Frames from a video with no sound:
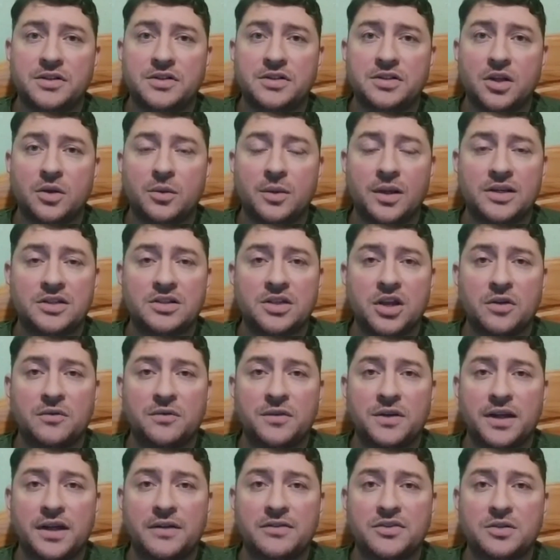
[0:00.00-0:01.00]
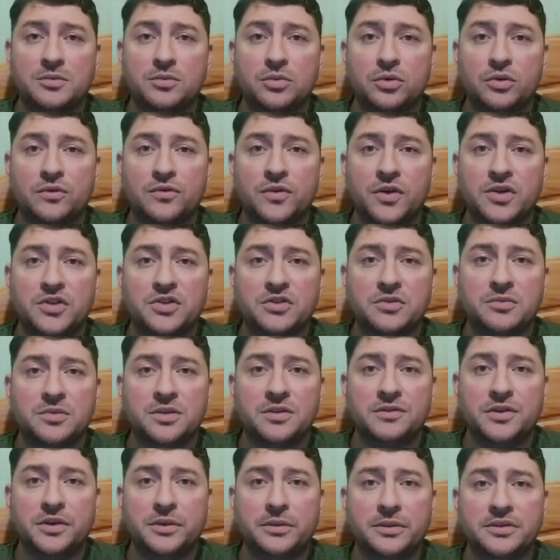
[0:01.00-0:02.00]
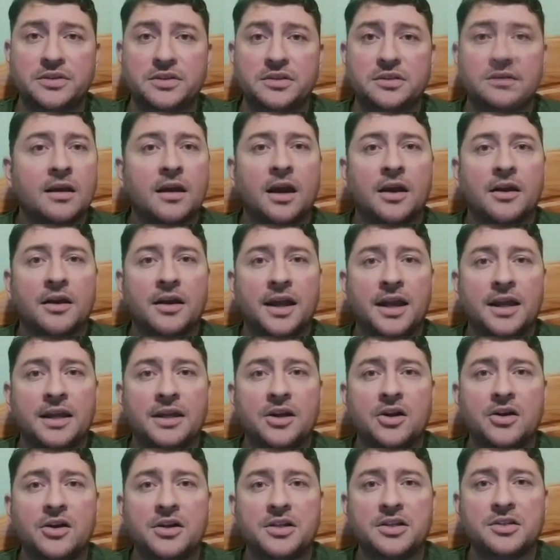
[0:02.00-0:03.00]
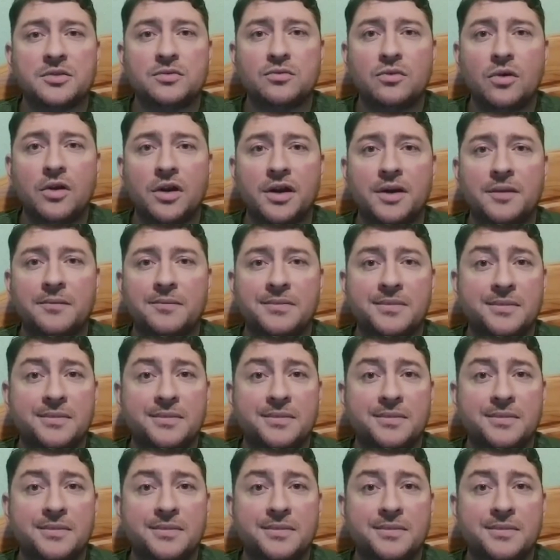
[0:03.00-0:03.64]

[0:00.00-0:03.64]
So let's hopefully have some more advice from the viewers. Okay, guys, right.